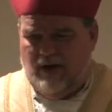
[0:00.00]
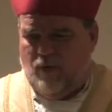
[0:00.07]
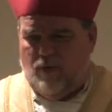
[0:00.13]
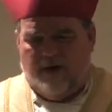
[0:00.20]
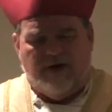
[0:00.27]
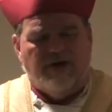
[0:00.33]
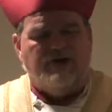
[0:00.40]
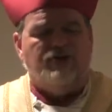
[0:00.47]

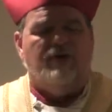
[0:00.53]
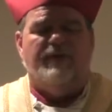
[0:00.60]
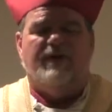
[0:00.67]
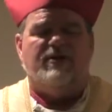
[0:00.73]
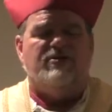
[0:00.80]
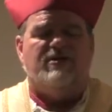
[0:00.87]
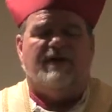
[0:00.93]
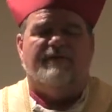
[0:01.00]
One or two of the
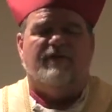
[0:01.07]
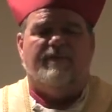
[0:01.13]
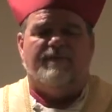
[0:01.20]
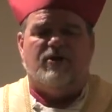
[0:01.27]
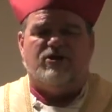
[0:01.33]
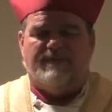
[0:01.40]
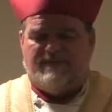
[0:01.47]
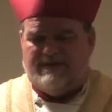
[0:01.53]
conservative
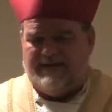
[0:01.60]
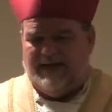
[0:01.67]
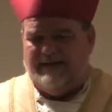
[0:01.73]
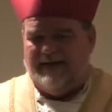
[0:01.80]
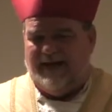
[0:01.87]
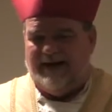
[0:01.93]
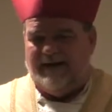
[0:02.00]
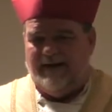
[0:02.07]
bishops said
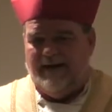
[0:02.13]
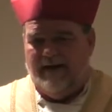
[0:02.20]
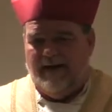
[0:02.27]
that.